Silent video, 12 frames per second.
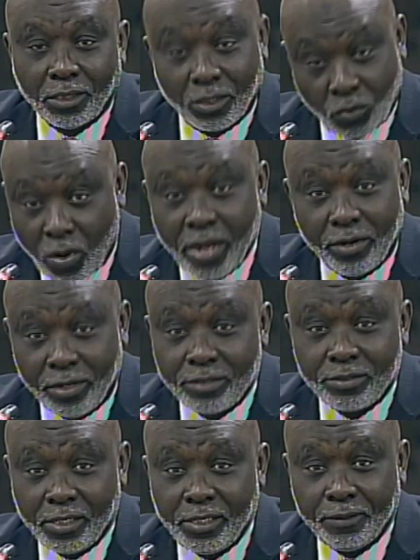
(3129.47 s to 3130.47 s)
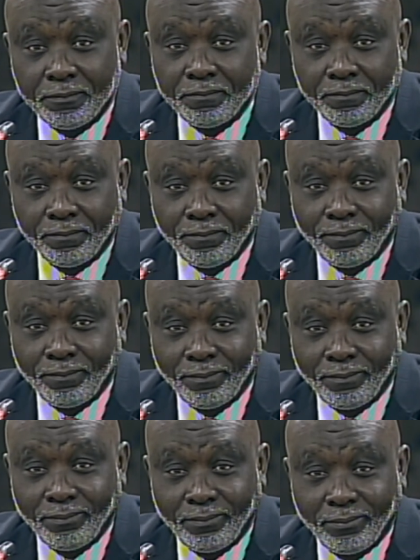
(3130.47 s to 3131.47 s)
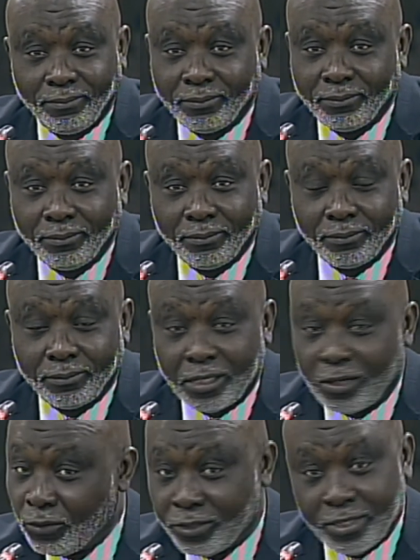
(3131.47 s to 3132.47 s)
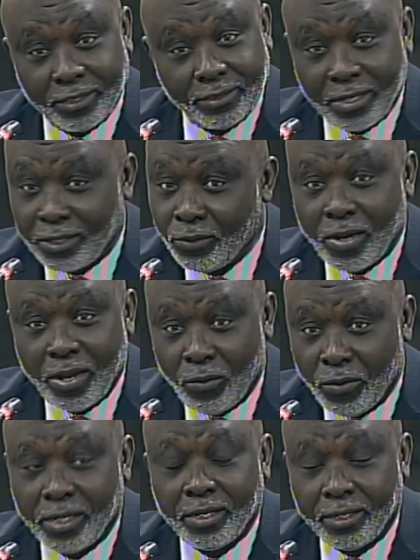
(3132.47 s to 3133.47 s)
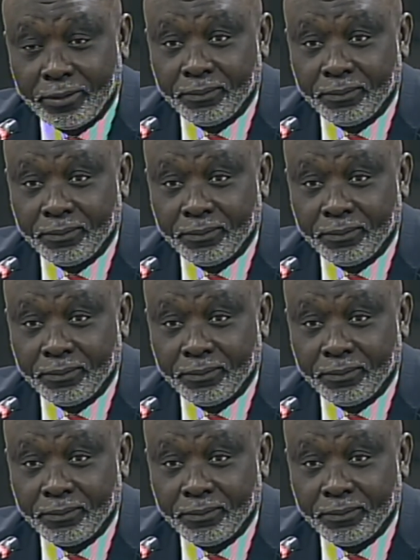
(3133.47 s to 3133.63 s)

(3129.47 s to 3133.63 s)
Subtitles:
And quite honestly, that was exactly why I wanted